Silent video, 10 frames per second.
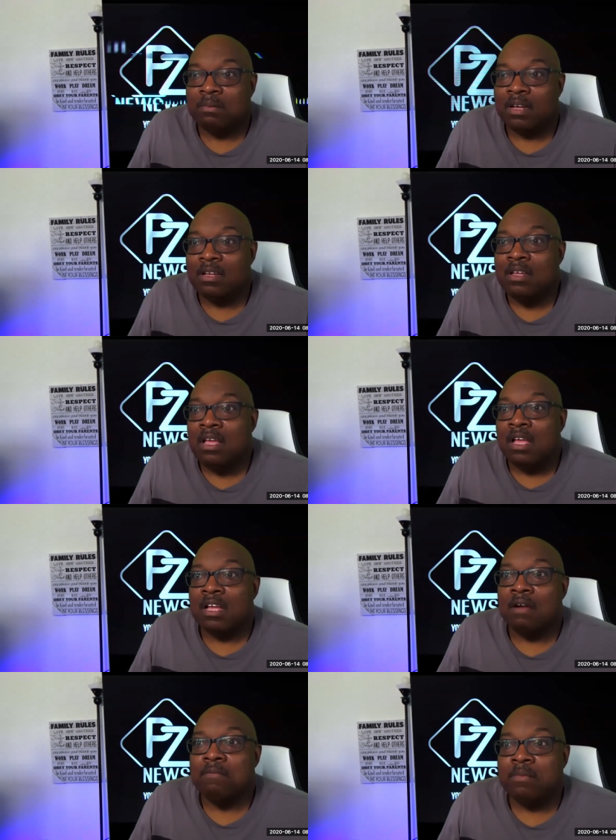by
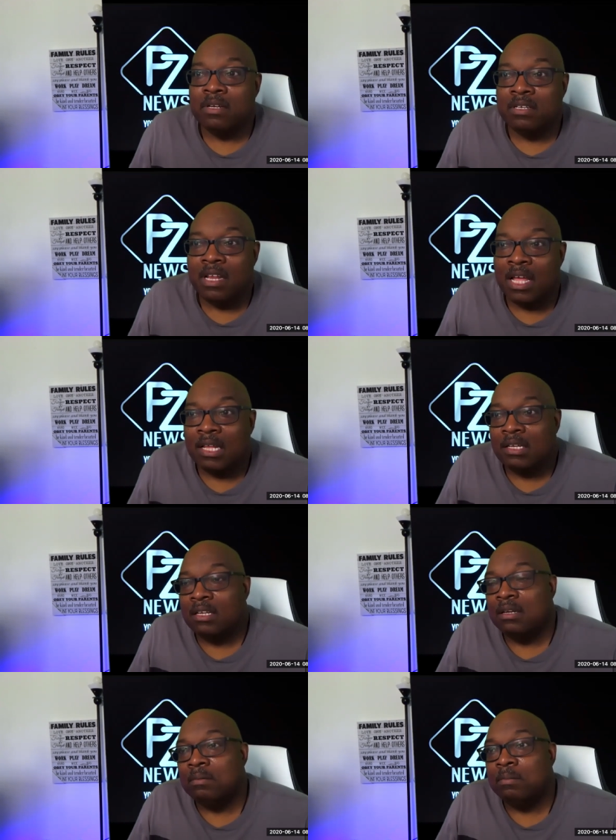government debt
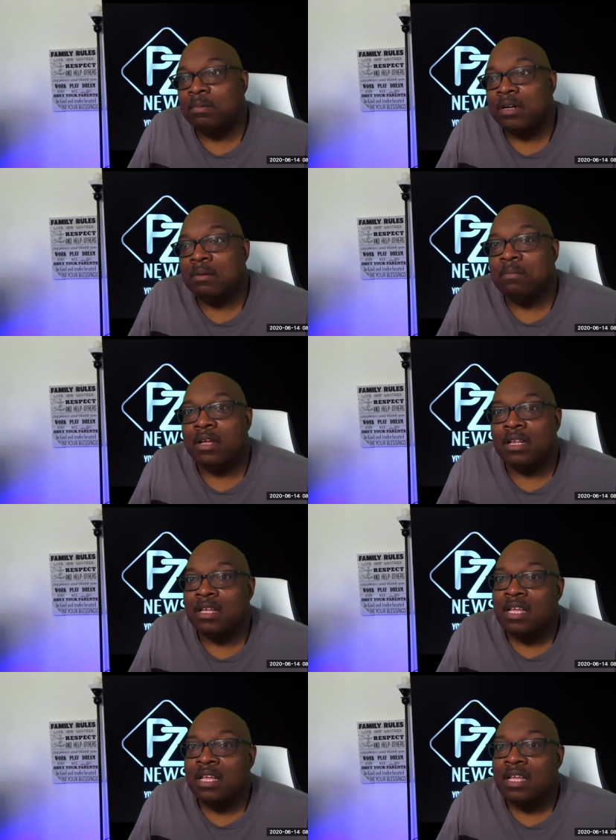and printing money.